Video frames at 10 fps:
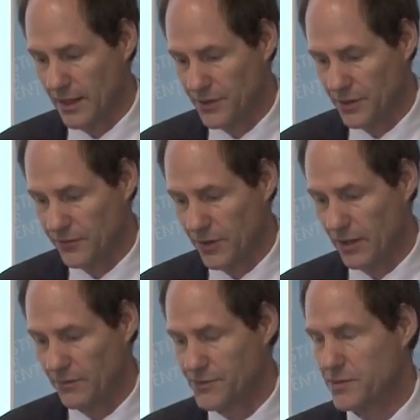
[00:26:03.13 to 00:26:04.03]
that
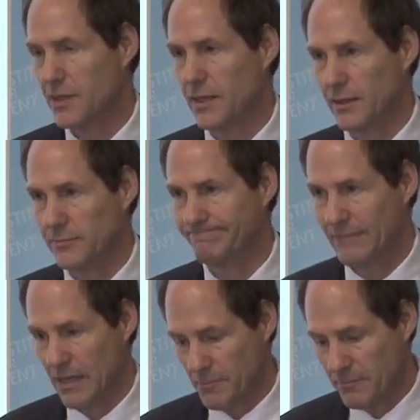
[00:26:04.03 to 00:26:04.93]
involves
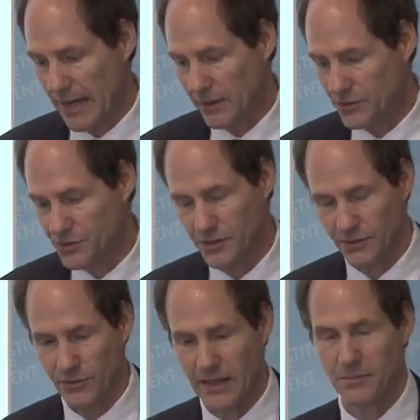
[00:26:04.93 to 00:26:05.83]
matters
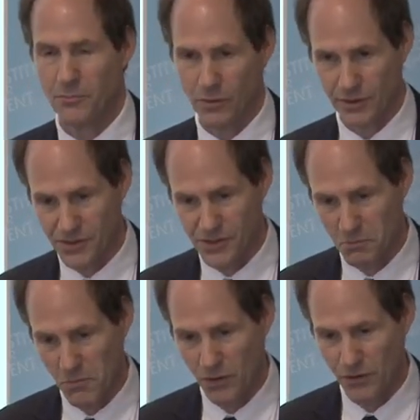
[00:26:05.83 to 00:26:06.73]
of great importance to
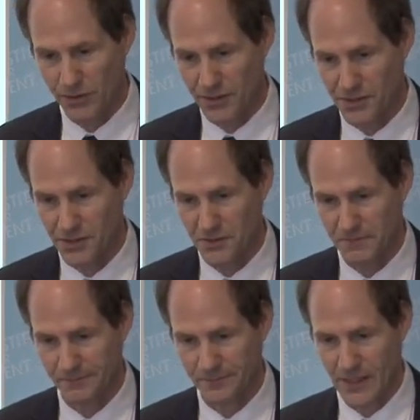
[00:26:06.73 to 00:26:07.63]
motorists.
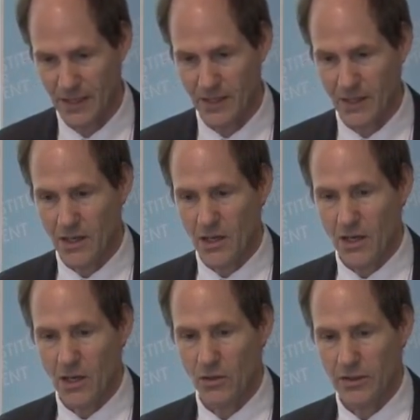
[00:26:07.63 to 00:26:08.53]

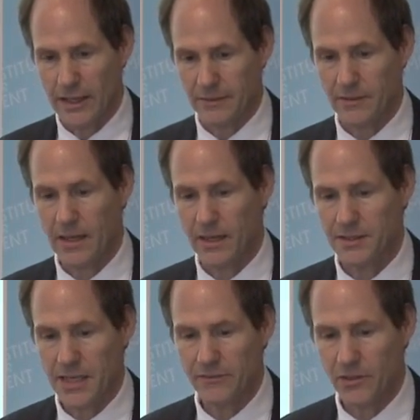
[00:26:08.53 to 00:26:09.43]
Okay,
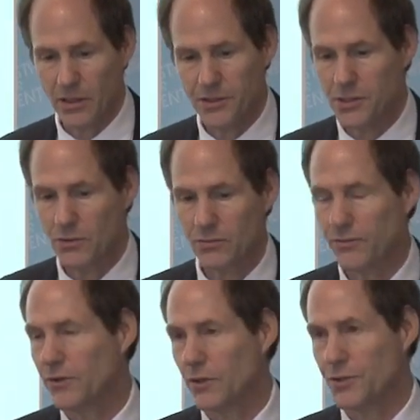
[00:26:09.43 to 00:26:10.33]
David also
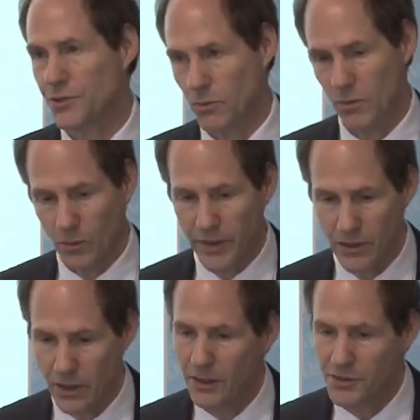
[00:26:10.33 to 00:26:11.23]
referred to what we
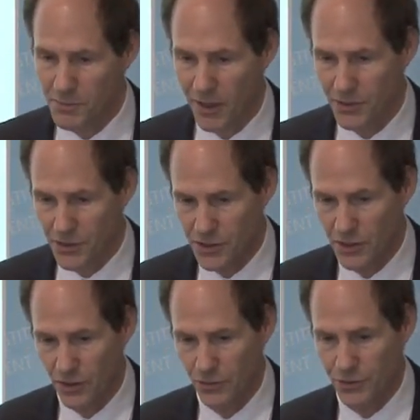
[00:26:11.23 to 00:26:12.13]
call smart
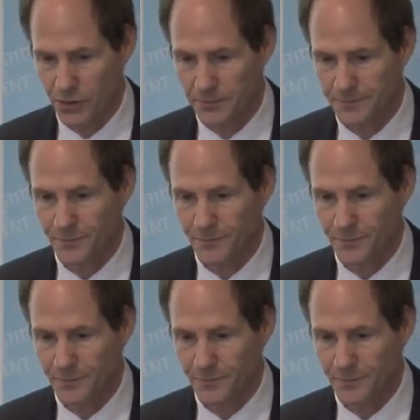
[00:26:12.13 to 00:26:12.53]
disclosure,